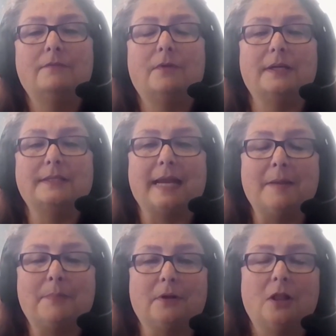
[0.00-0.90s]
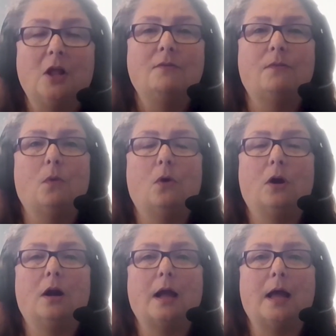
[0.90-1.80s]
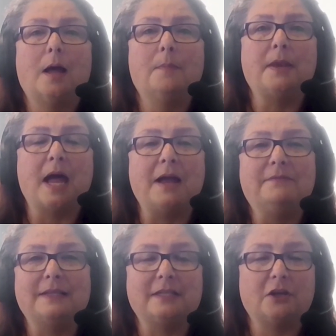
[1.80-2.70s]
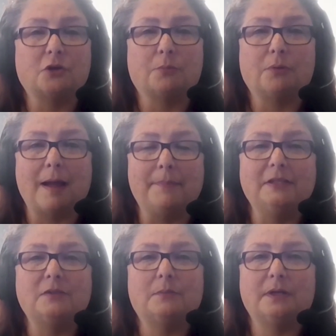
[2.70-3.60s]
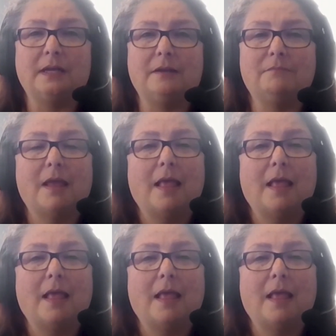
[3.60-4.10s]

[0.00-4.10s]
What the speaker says: For example, for non-residential property, so we'll get